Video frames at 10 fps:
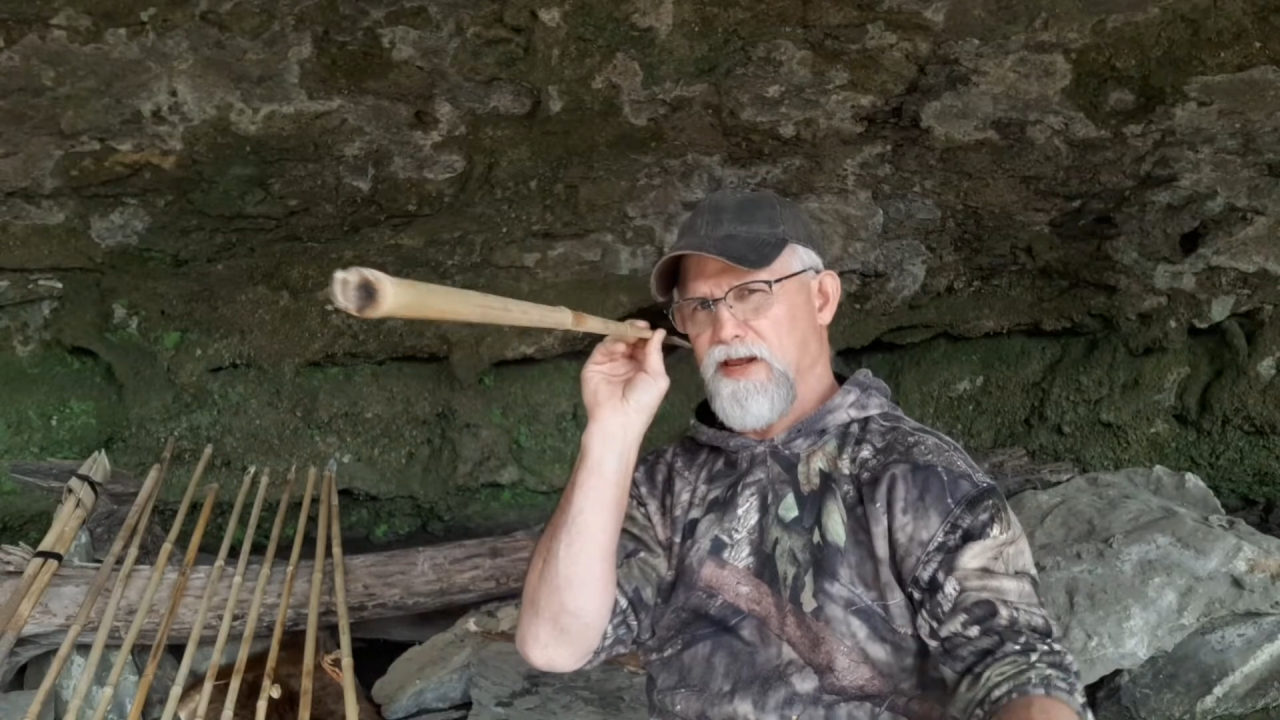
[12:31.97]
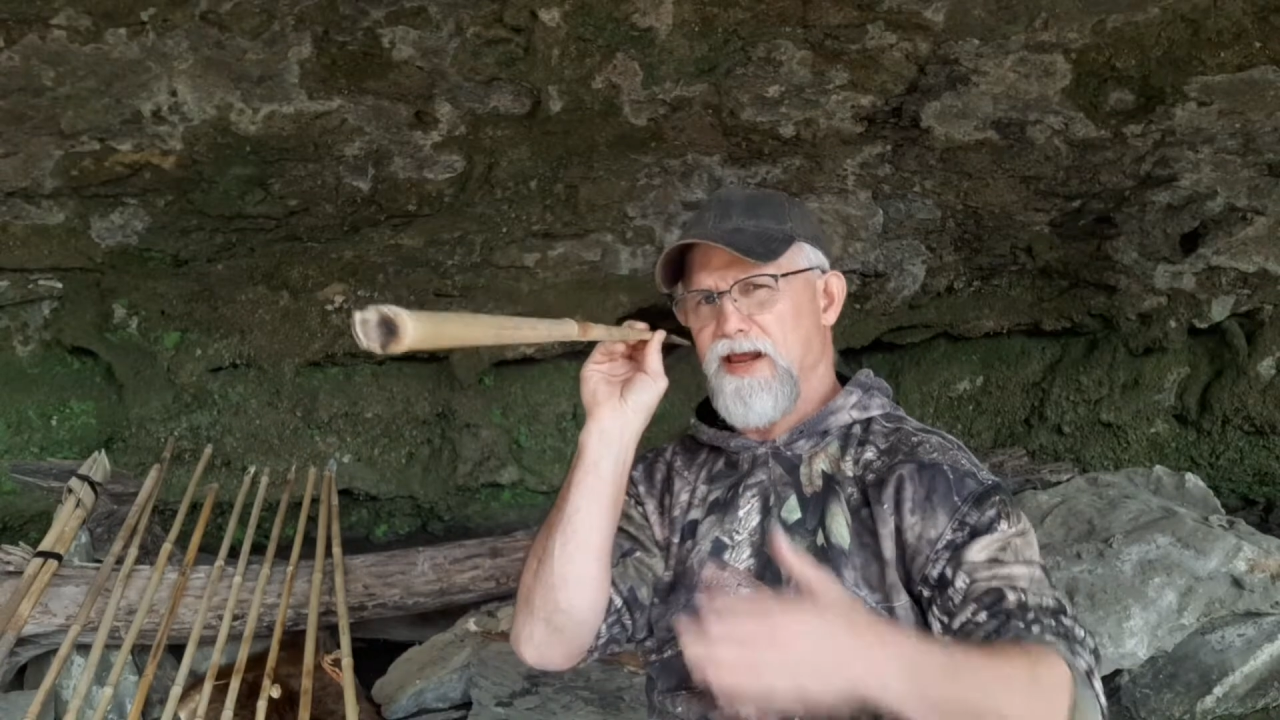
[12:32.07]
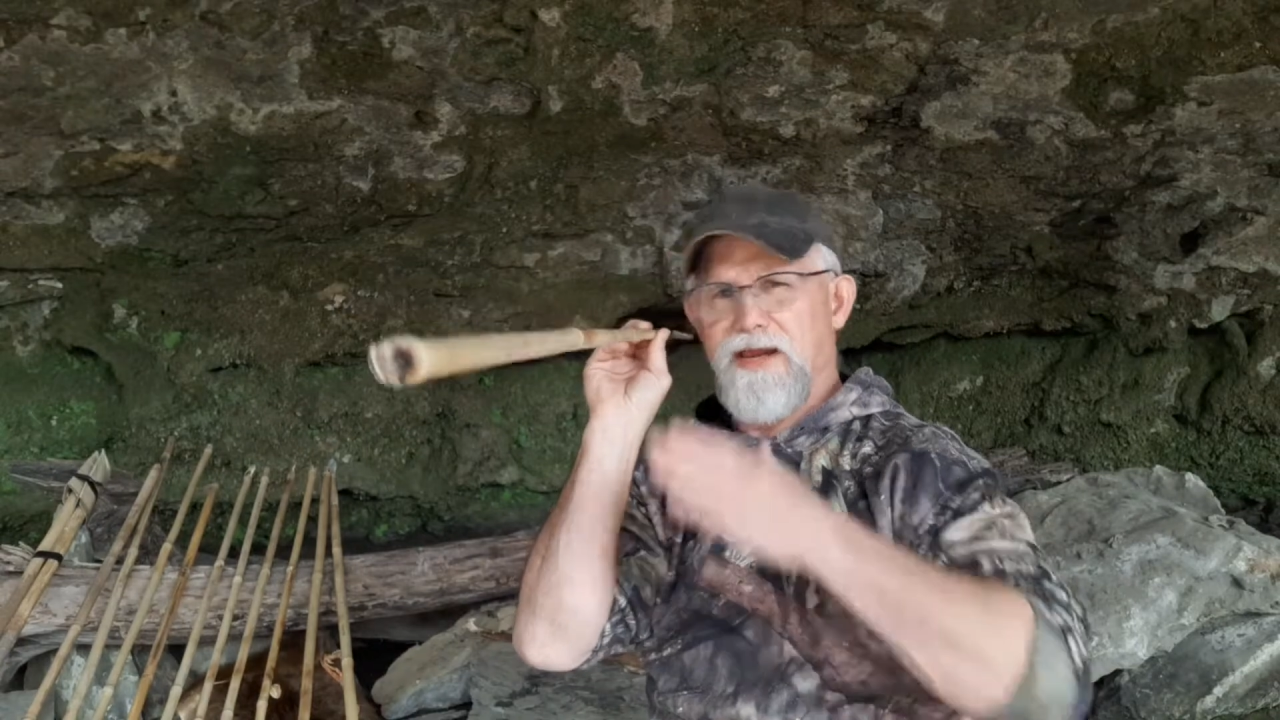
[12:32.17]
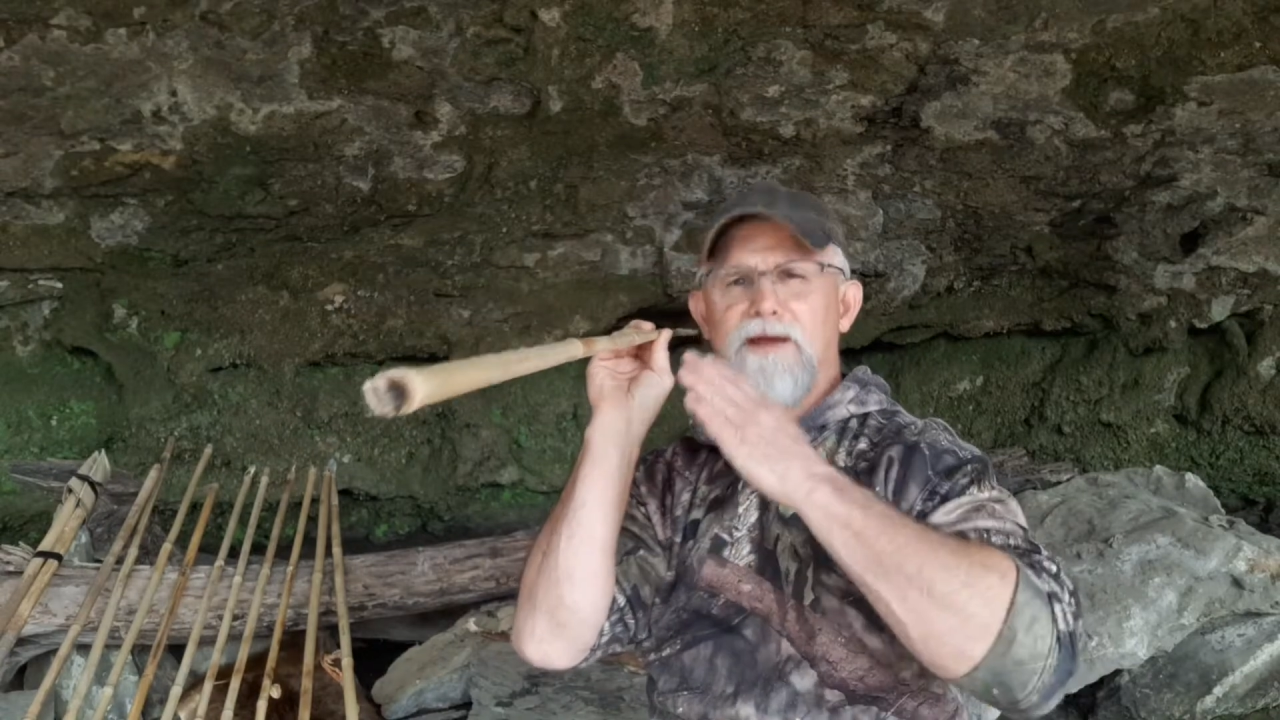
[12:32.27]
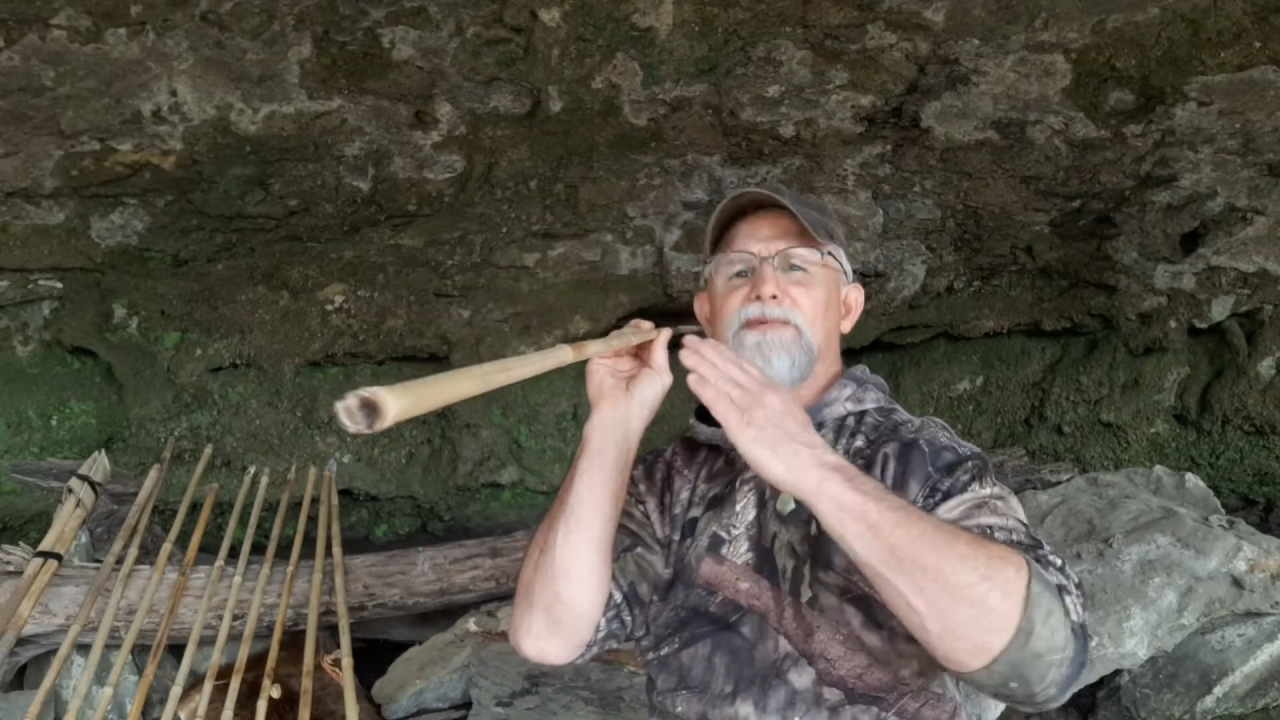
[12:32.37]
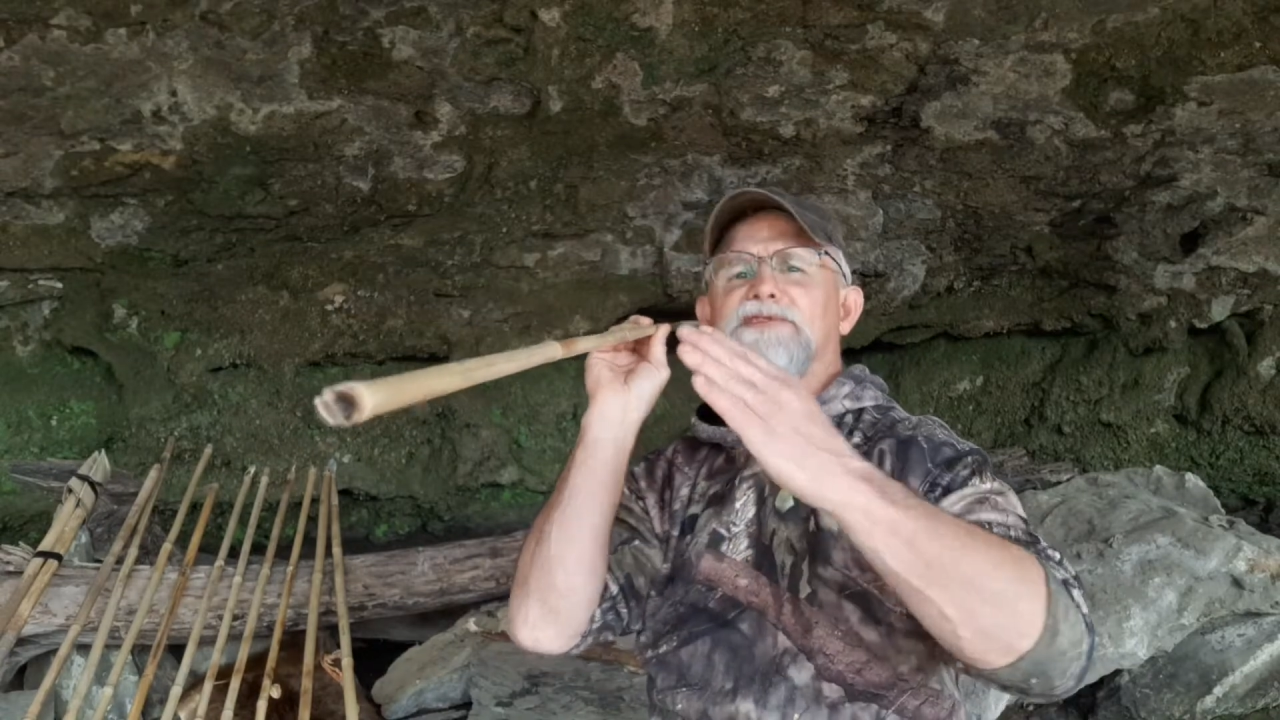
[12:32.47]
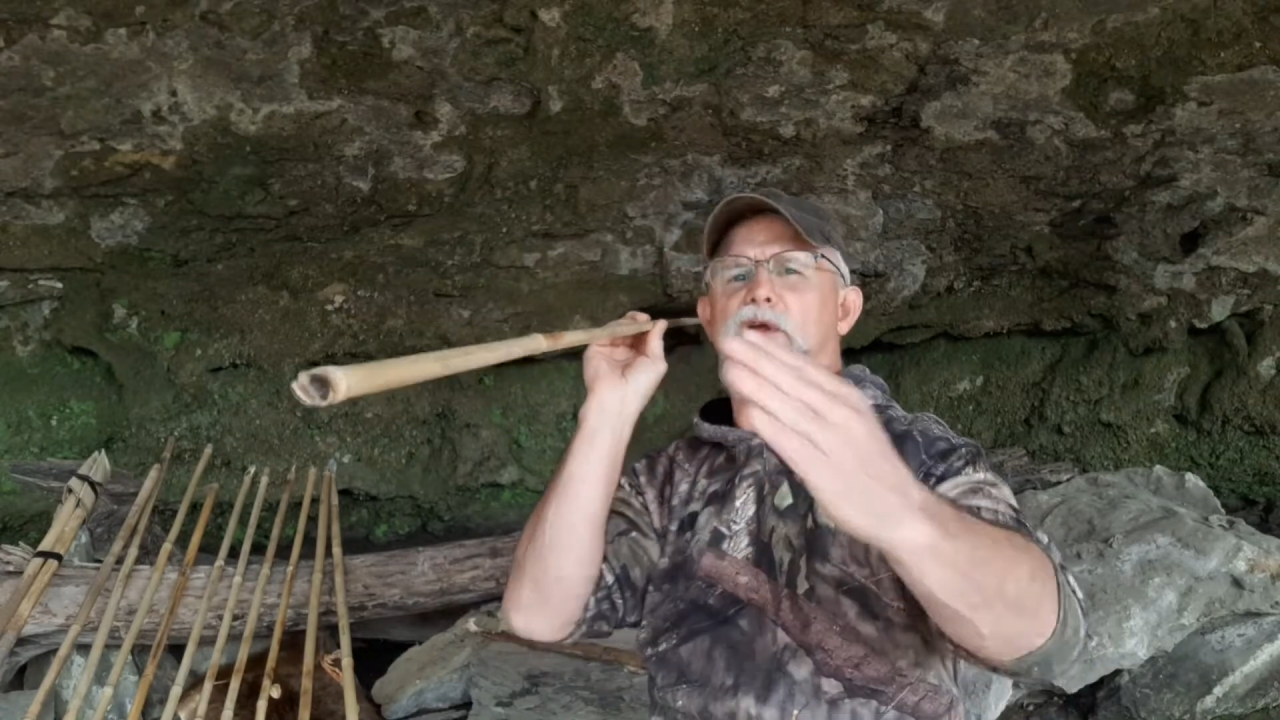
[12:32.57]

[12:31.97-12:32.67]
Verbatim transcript: Can't get them as